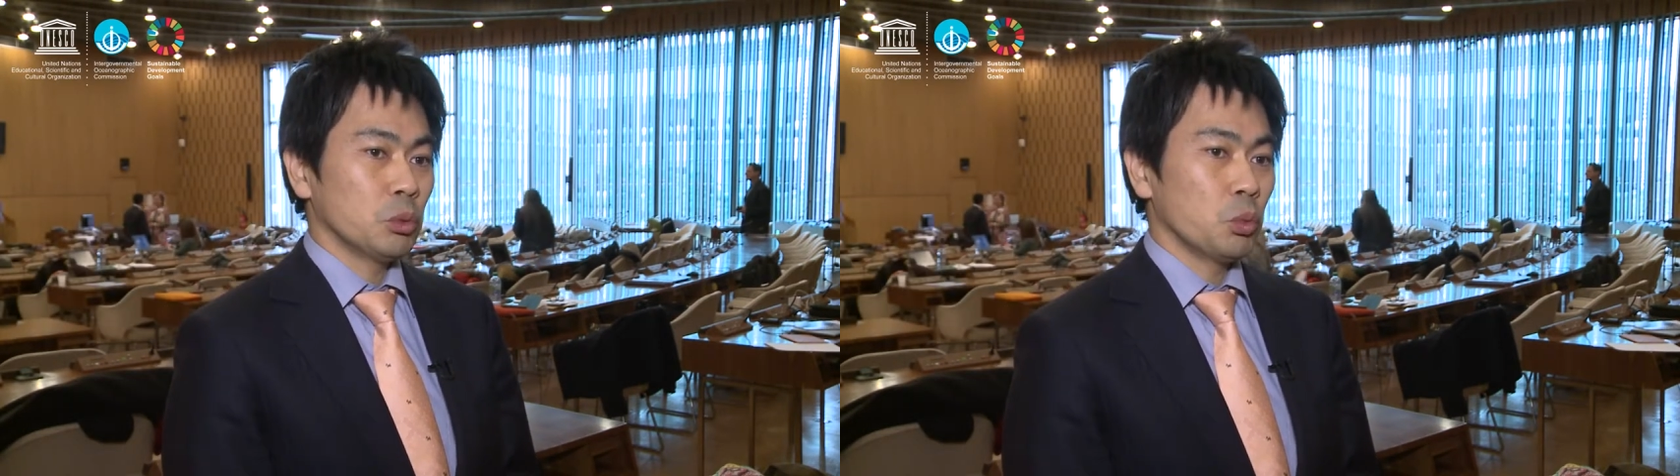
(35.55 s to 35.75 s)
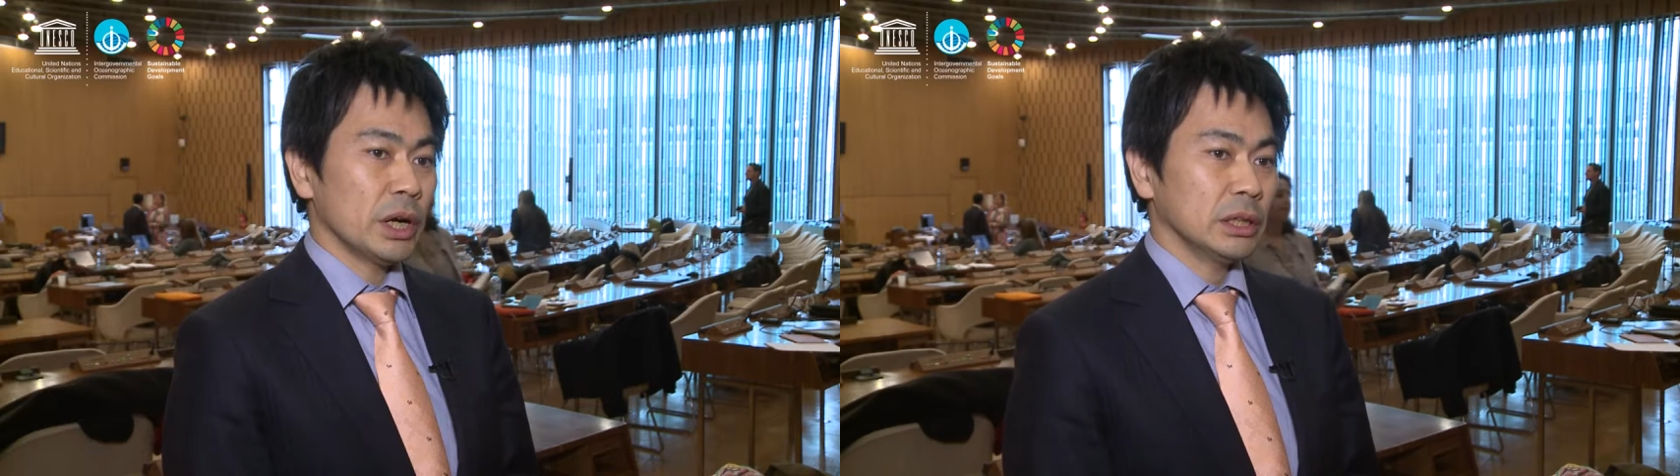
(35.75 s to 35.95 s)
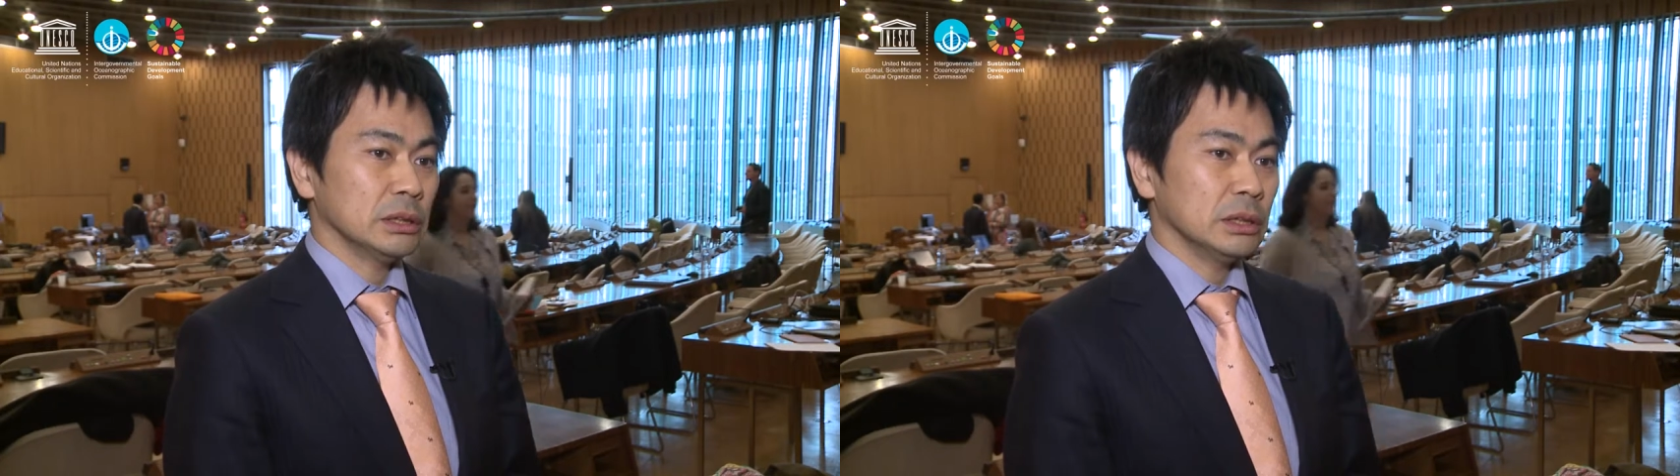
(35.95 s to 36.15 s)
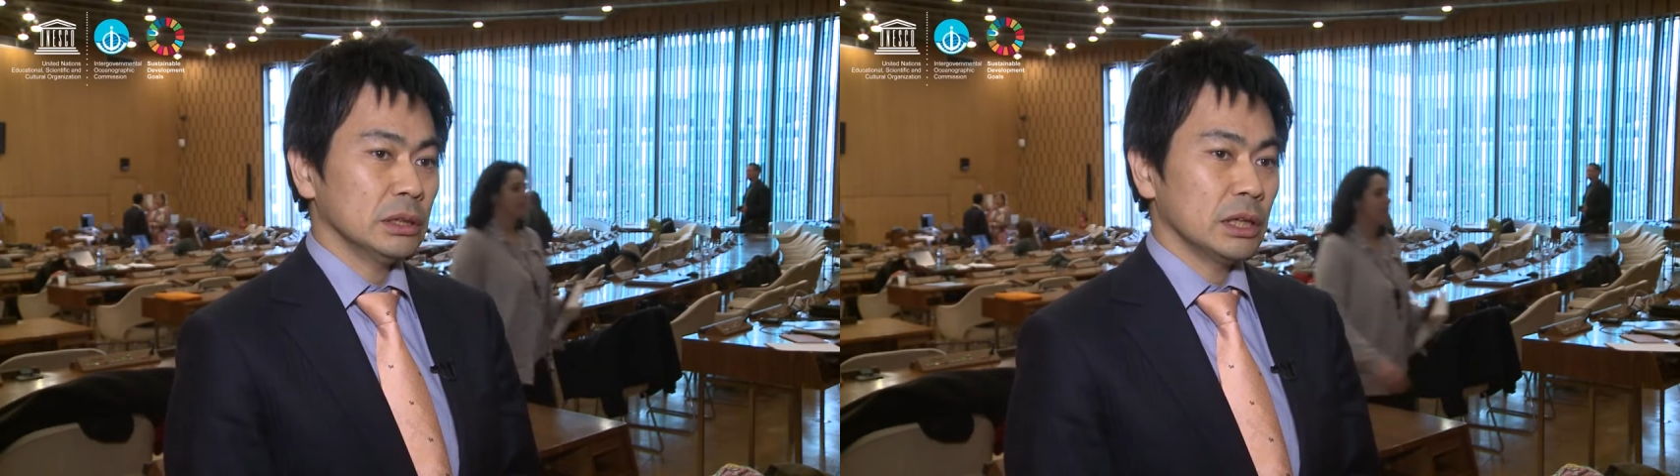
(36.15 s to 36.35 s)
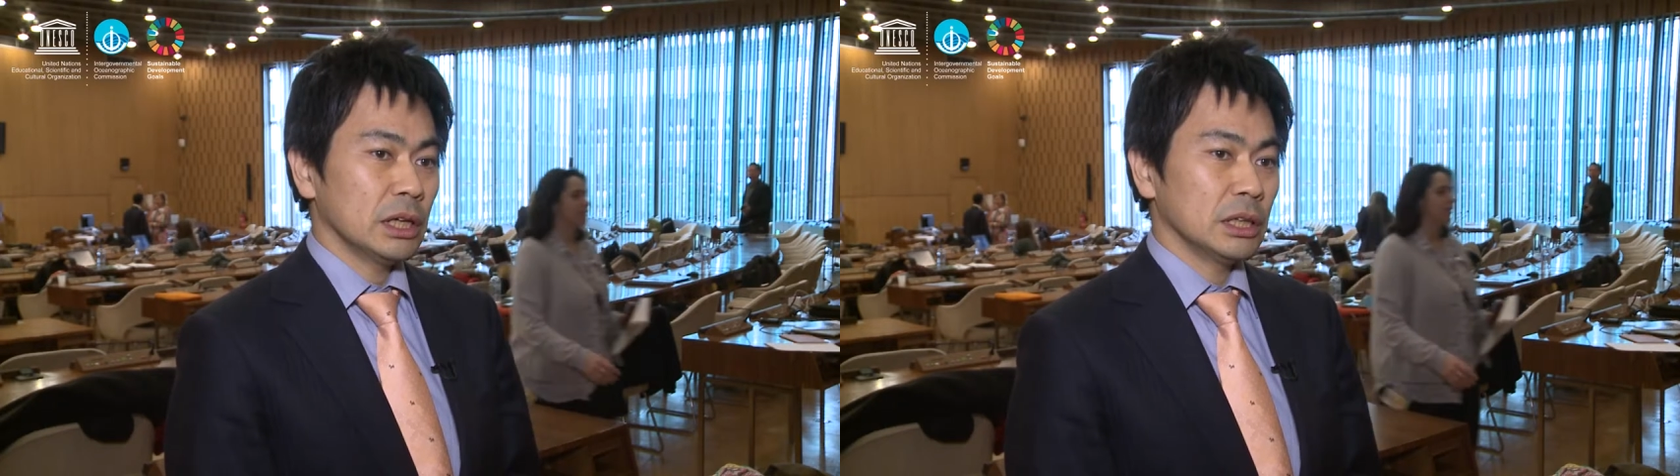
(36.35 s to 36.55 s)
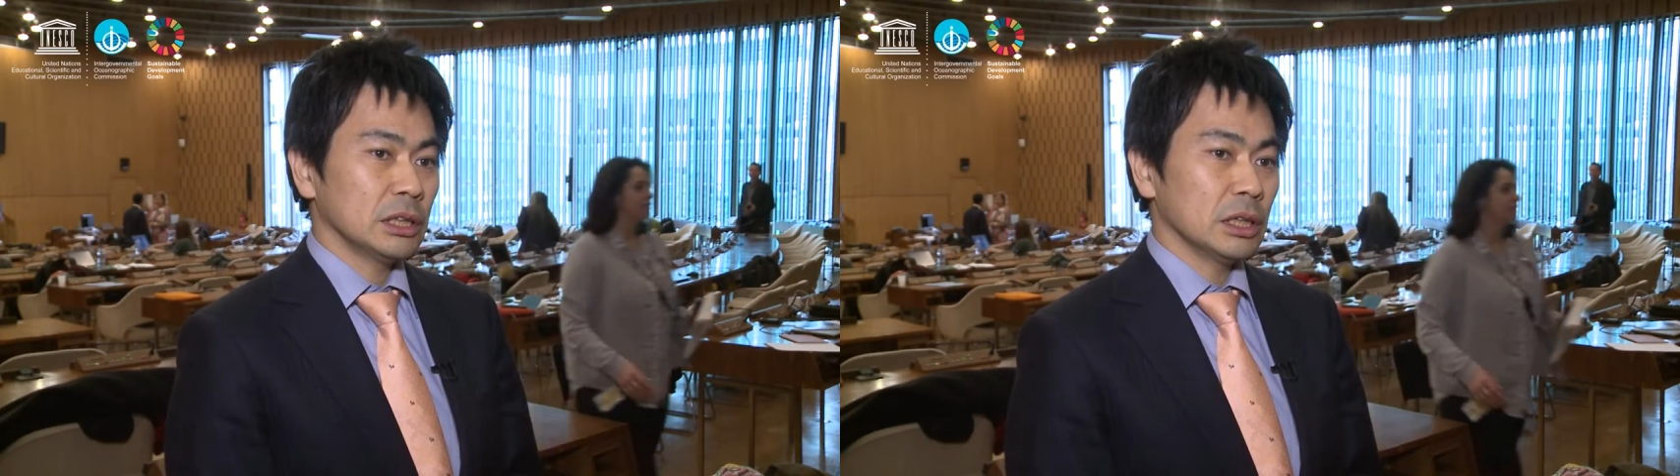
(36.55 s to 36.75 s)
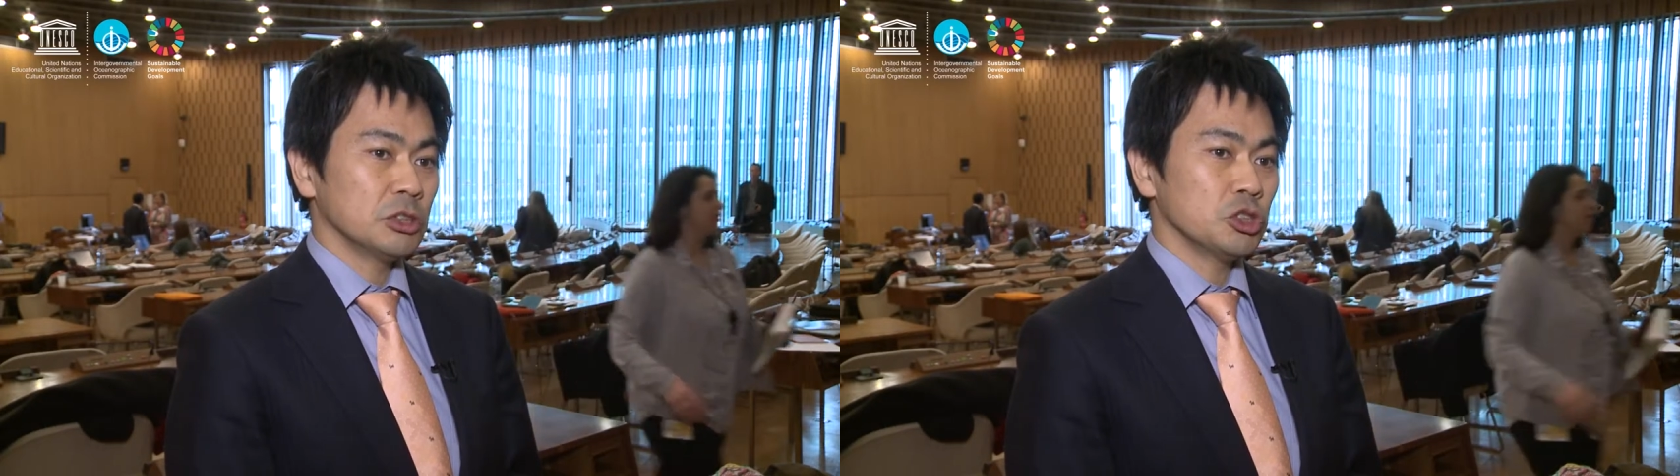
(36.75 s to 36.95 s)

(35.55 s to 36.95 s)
when the